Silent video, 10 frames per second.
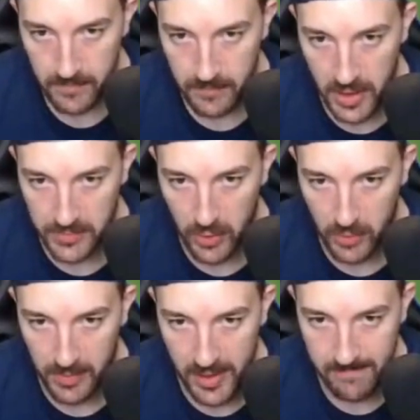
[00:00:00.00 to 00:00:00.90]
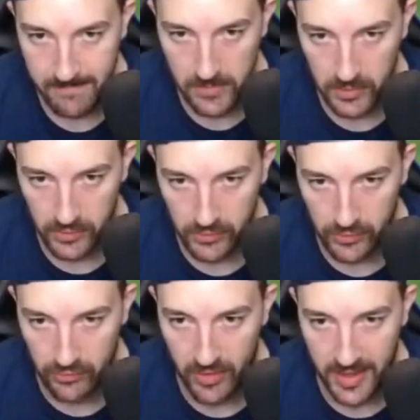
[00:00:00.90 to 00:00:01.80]
Pass Pogba.
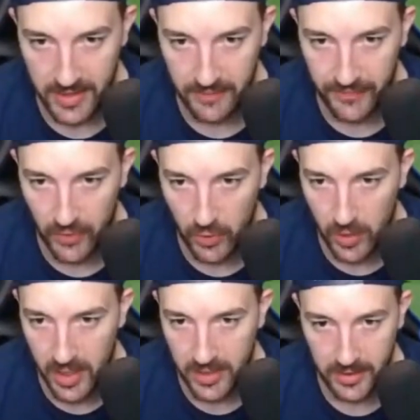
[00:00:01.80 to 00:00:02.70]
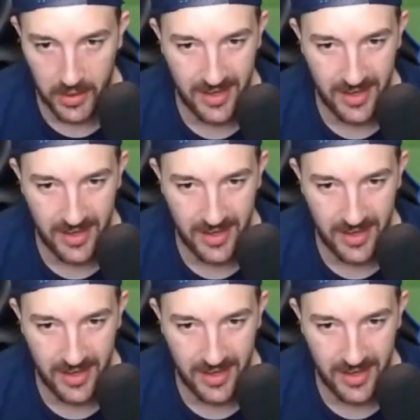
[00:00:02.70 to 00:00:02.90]
Great. Footwork.